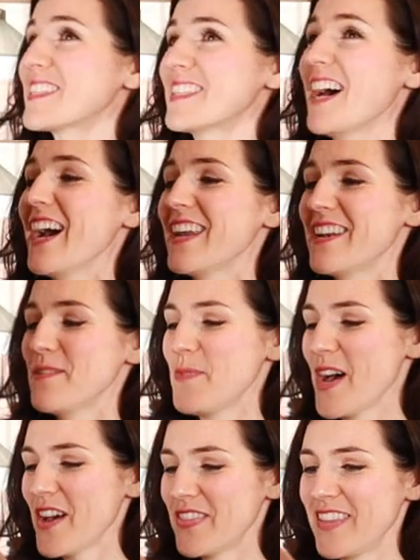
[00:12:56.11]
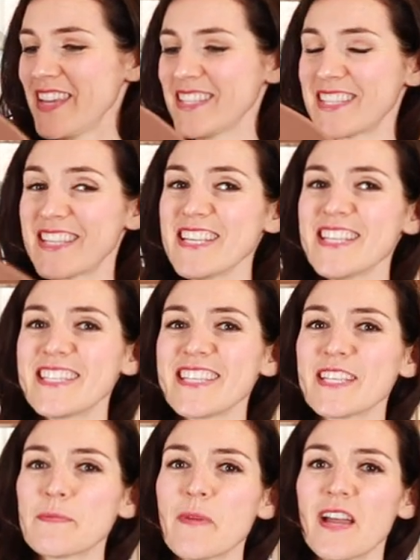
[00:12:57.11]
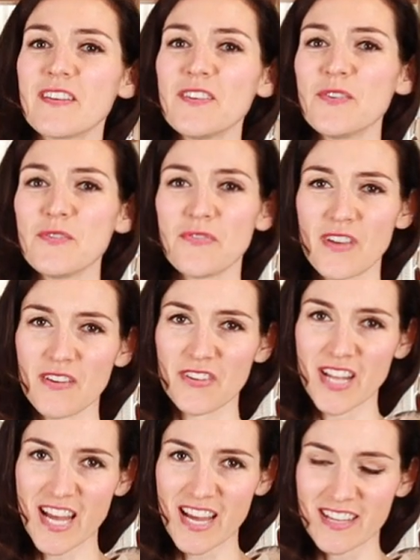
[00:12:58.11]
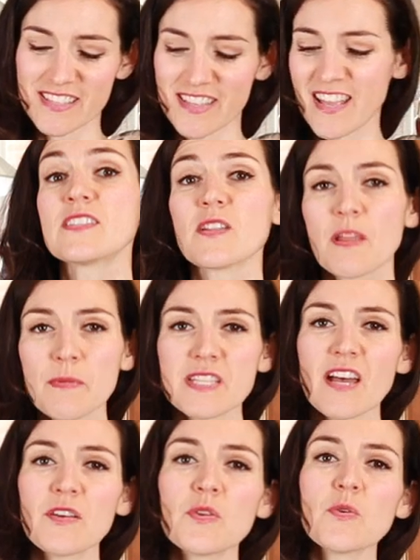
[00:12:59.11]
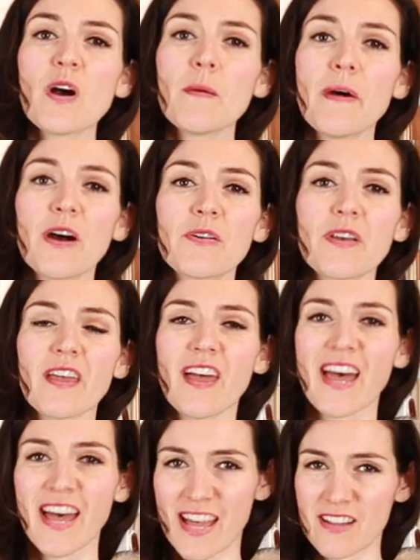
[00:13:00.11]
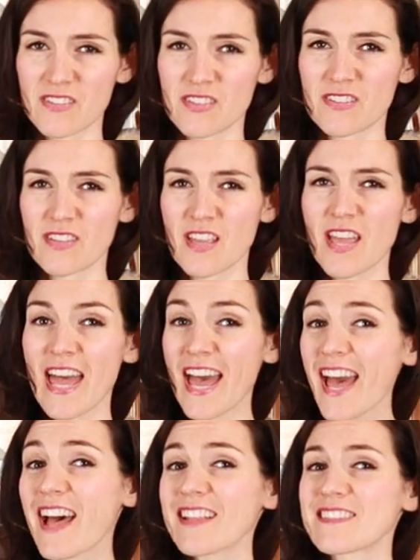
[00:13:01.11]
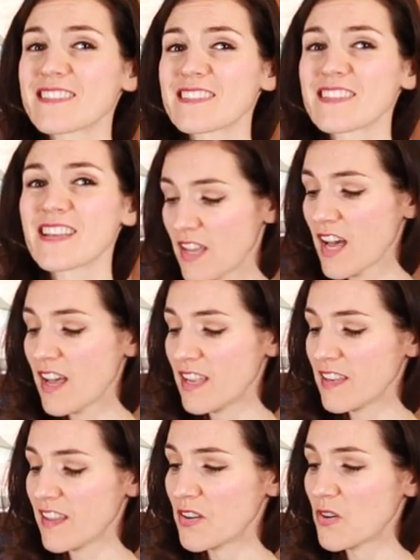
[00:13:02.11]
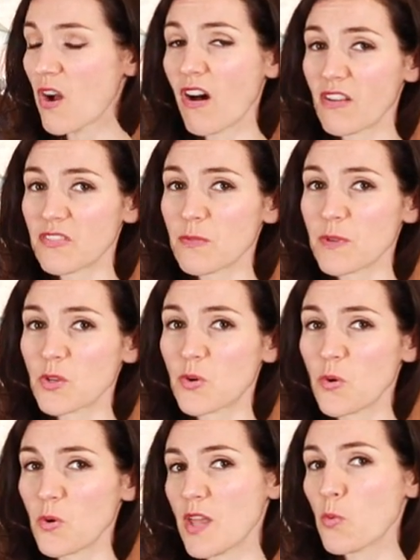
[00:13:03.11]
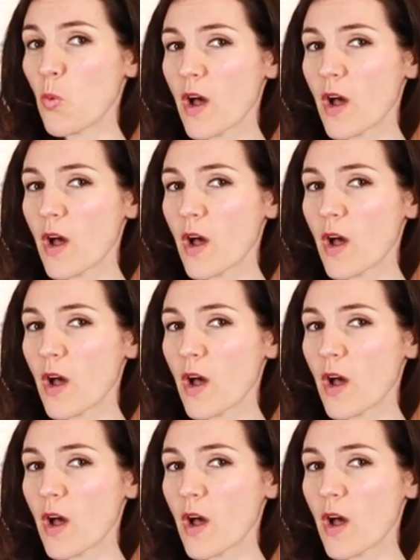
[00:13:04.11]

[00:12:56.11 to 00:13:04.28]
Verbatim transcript: excited about this. This is my new favorite hat. So let me tell you about hats hats, the kind that are awesome and cool and